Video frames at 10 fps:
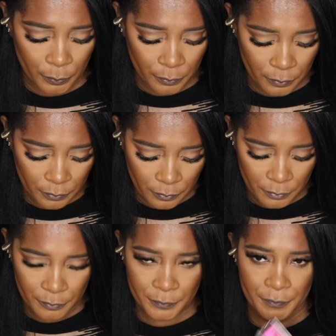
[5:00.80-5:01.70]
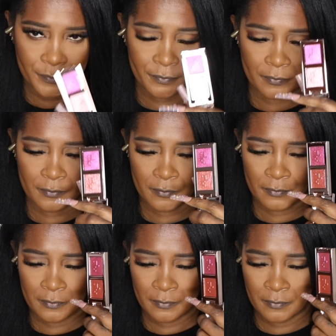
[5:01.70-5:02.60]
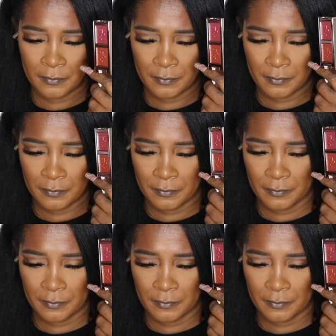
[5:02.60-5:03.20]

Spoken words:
Nobody speaks.